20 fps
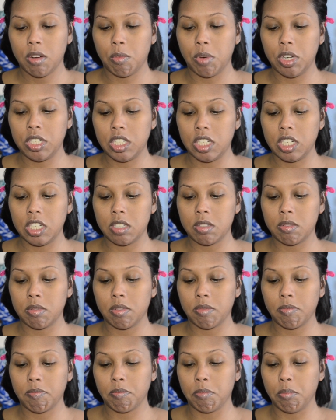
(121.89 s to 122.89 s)
which is
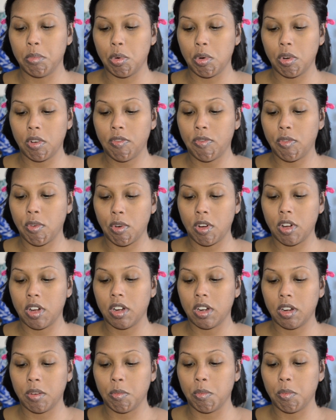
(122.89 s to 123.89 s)
more
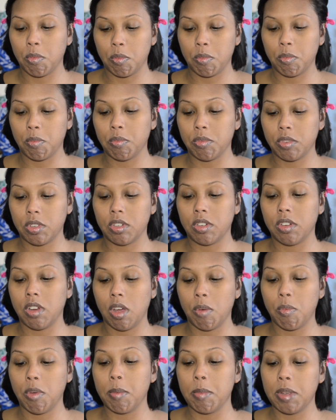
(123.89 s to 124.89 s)
for
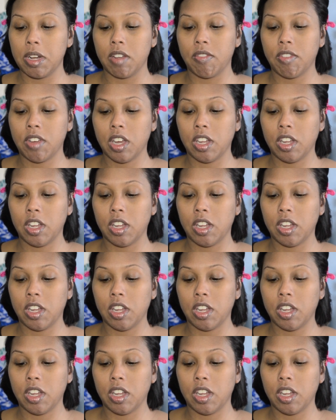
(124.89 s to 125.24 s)
women of